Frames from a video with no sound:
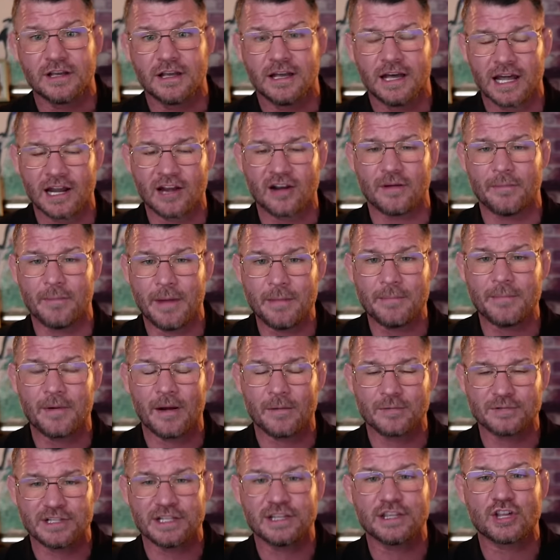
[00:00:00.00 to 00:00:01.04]
And I remember I
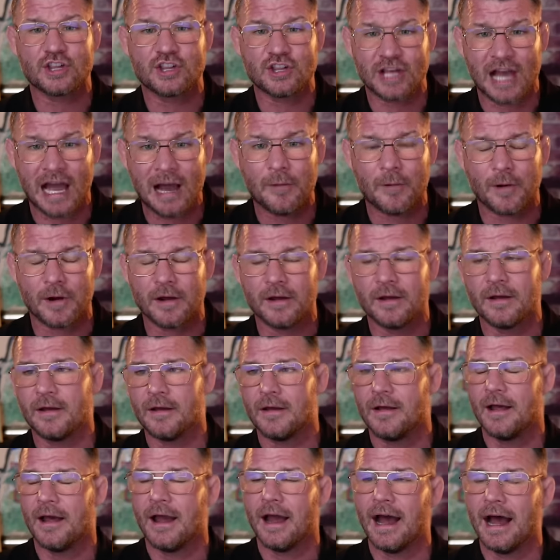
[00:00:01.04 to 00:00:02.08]
was in the shower
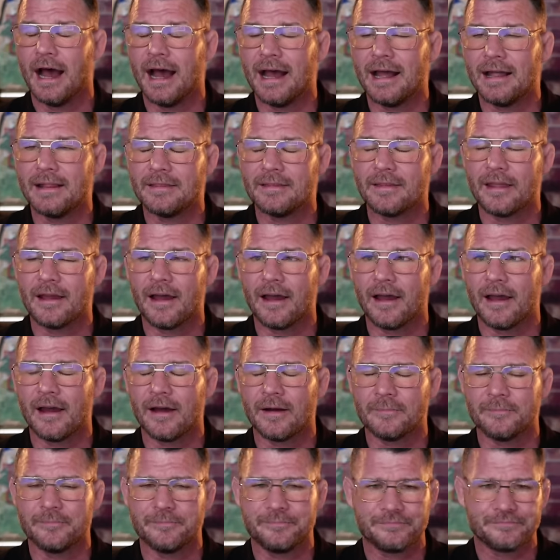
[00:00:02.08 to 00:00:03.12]
and uh,
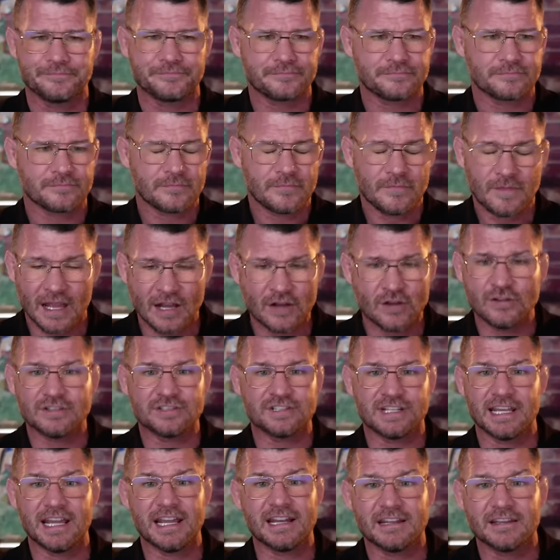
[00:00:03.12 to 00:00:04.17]
I couldn't
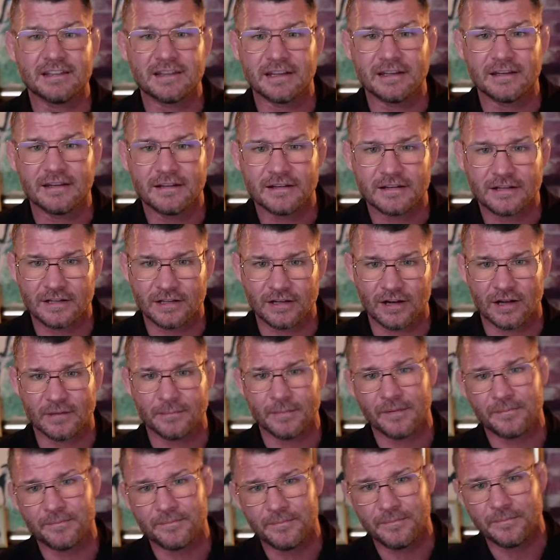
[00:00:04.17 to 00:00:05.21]
see anything. You know, my,
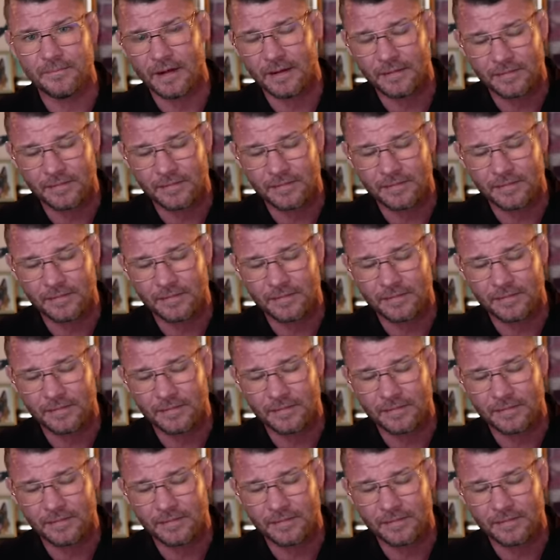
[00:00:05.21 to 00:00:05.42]
my